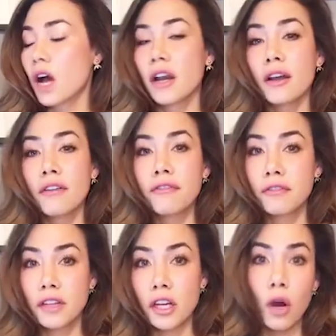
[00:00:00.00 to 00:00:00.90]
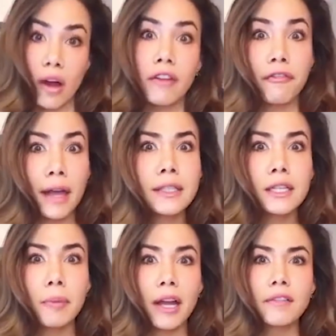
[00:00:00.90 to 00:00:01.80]
or
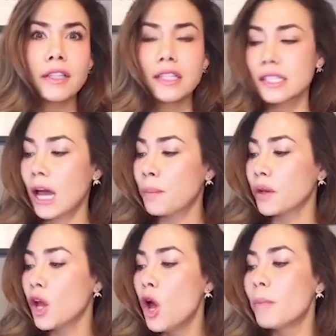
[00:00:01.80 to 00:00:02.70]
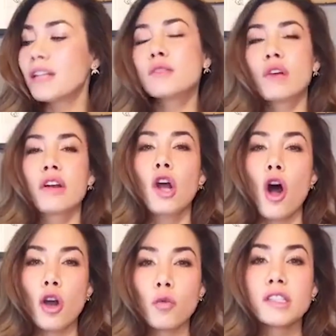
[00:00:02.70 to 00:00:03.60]
unaffected by everything that's happened, but it's very